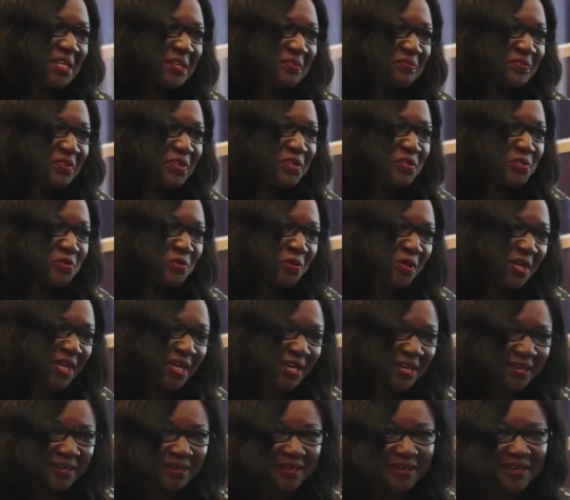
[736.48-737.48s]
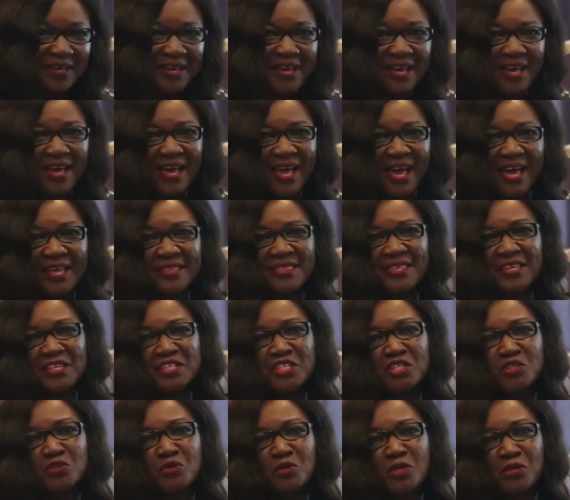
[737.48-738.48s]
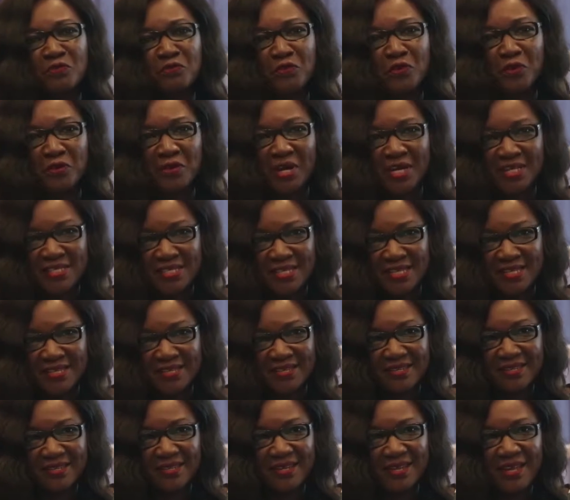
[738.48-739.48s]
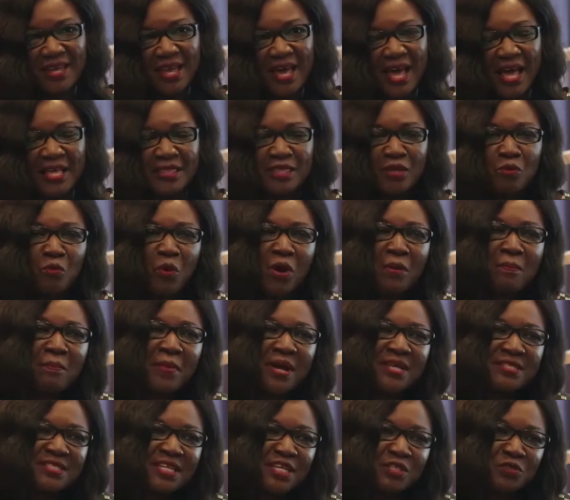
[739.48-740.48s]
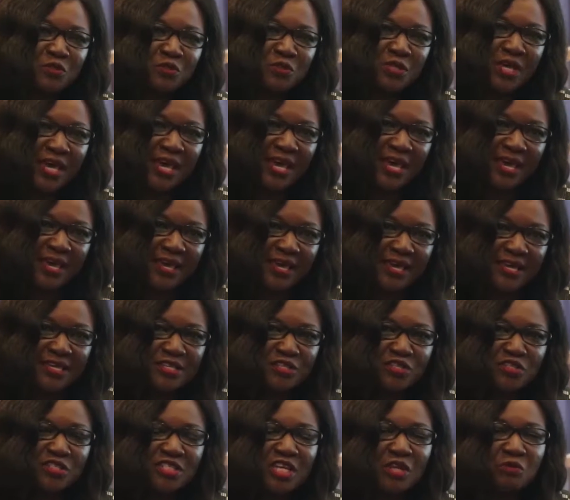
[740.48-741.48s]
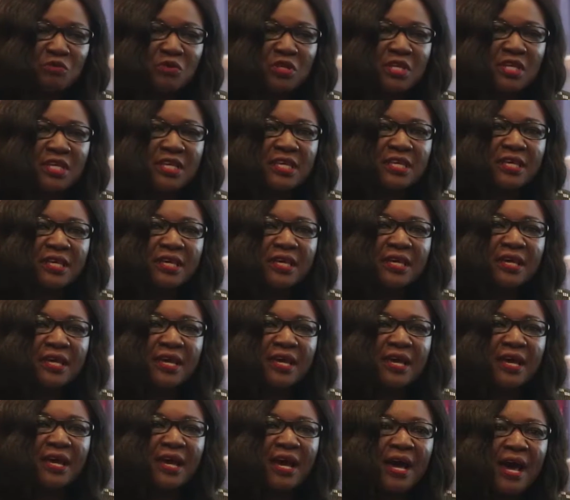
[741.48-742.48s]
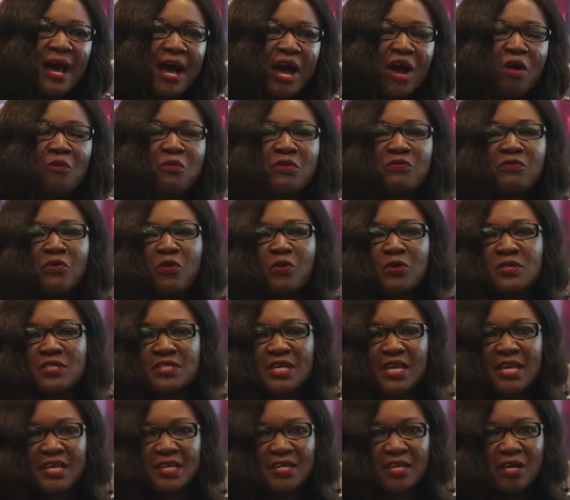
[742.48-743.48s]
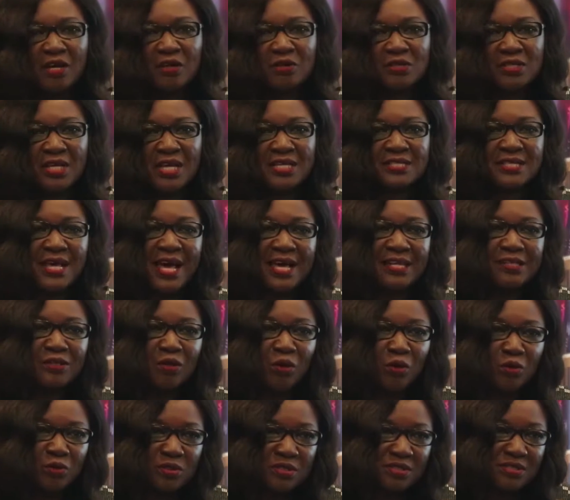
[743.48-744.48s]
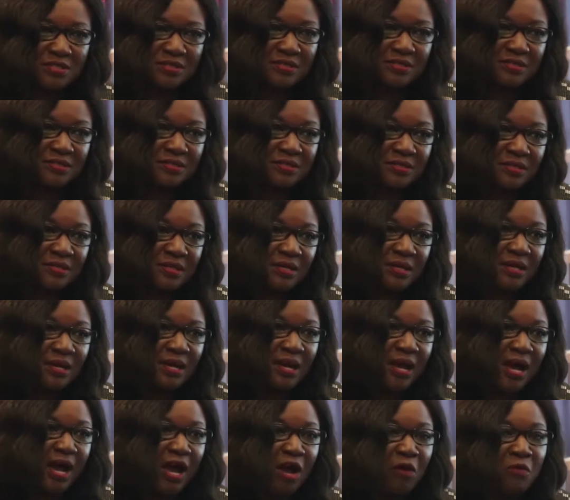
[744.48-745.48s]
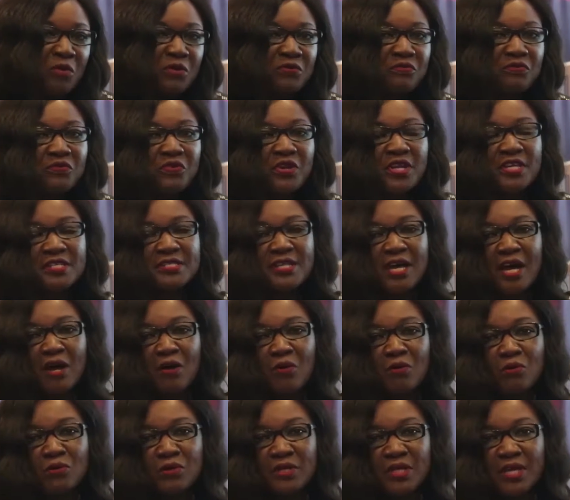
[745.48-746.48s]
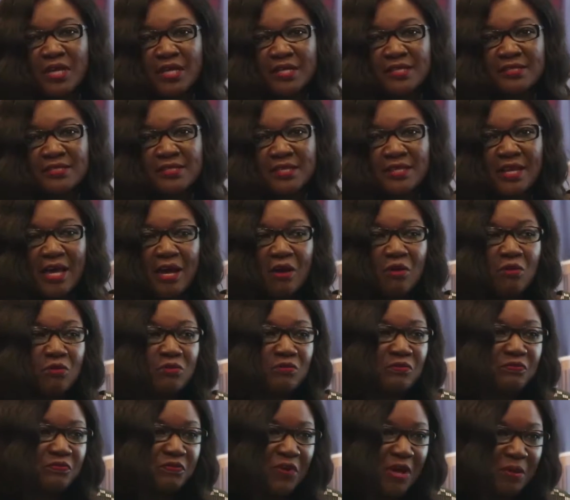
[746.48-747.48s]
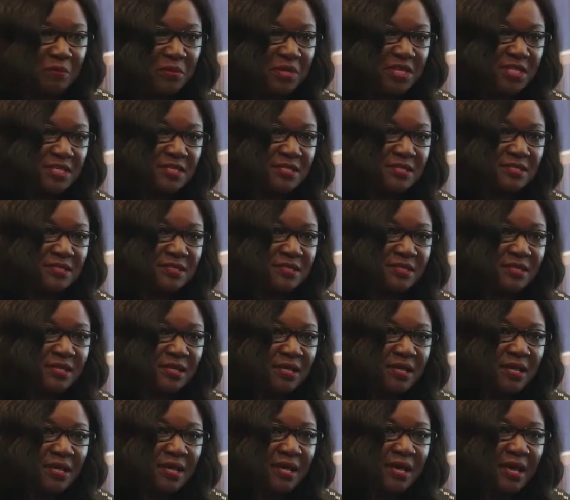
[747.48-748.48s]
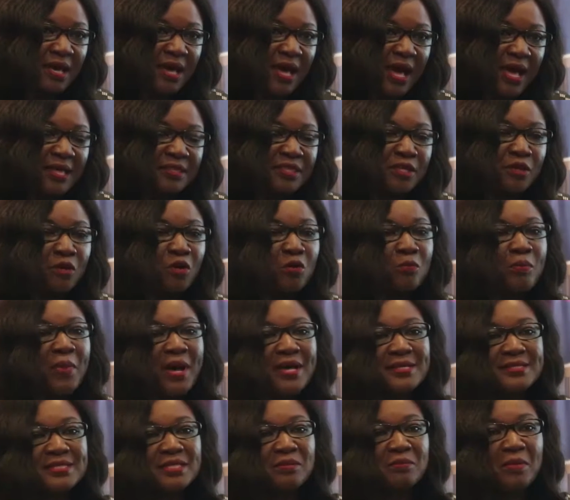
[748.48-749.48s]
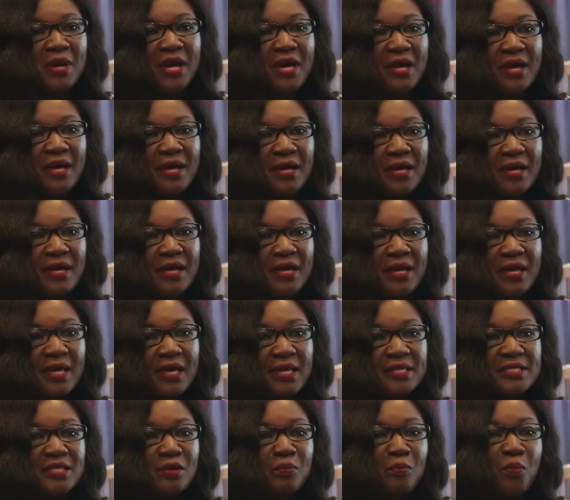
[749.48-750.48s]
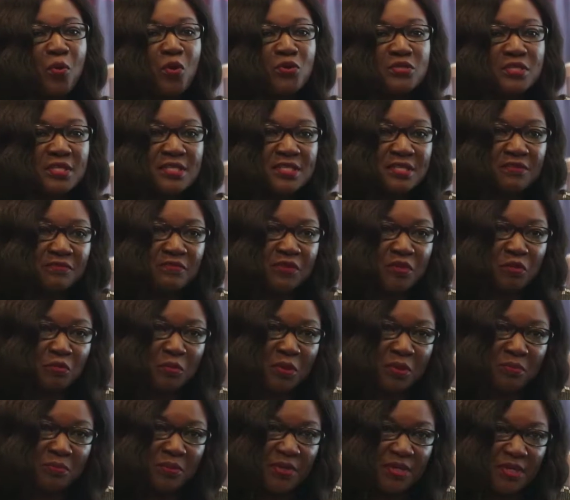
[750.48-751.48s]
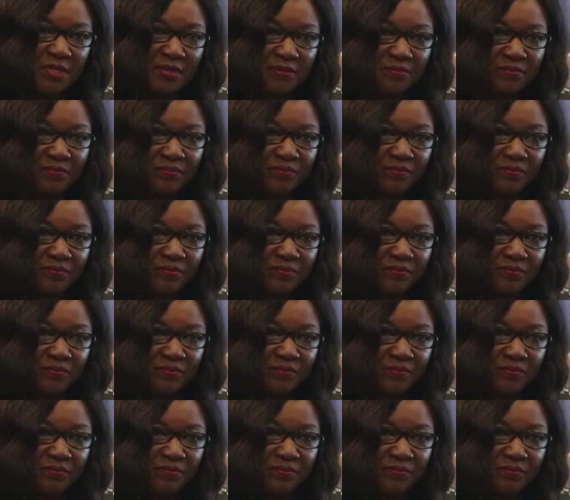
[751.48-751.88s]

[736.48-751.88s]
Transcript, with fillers: a difference to her. I think she took it for granted. I think what matters to her is genuinely how we've all turned out as adults, how we've raised our own kids and our own families. I think Obaasima is a positive human being